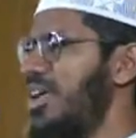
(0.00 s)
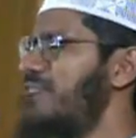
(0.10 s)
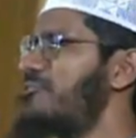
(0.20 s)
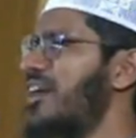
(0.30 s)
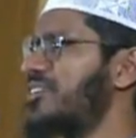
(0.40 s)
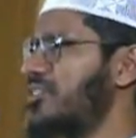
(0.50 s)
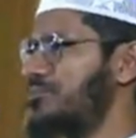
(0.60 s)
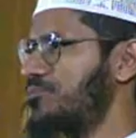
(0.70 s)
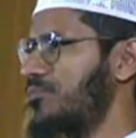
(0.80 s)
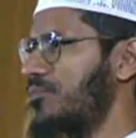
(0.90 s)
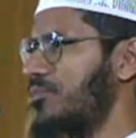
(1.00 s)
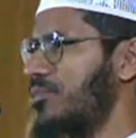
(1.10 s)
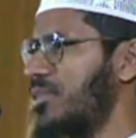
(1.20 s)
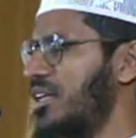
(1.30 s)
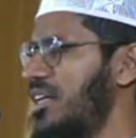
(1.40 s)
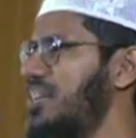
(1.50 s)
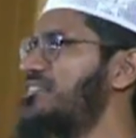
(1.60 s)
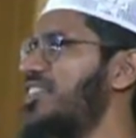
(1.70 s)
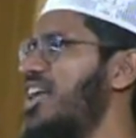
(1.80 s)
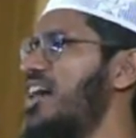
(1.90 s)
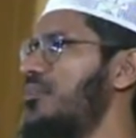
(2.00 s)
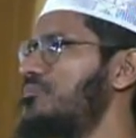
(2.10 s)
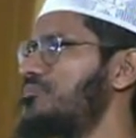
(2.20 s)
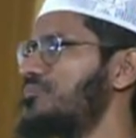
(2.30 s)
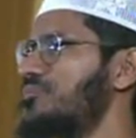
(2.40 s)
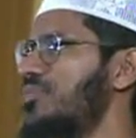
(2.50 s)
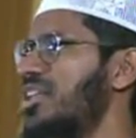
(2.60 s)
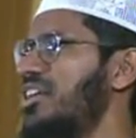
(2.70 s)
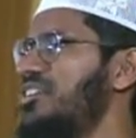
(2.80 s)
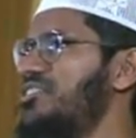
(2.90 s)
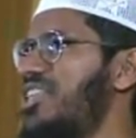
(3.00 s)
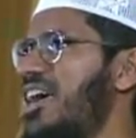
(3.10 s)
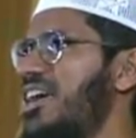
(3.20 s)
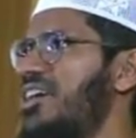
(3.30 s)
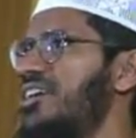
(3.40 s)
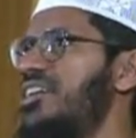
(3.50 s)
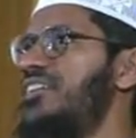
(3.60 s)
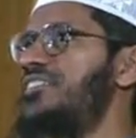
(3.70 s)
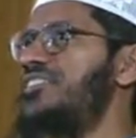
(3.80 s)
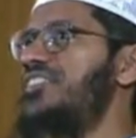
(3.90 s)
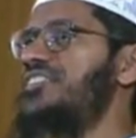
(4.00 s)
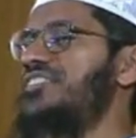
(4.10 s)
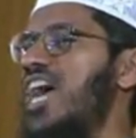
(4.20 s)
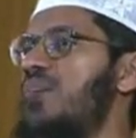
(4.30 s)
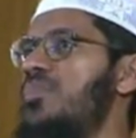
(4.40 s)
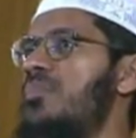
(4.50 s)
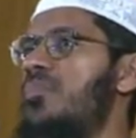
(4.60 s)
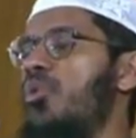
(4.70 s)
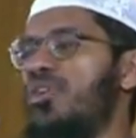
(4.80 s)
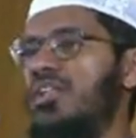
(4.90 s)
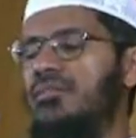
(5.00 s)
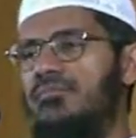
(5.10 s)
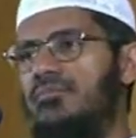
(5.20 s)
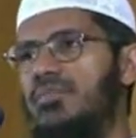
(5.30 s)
In fact, Islam is there since time immemorial,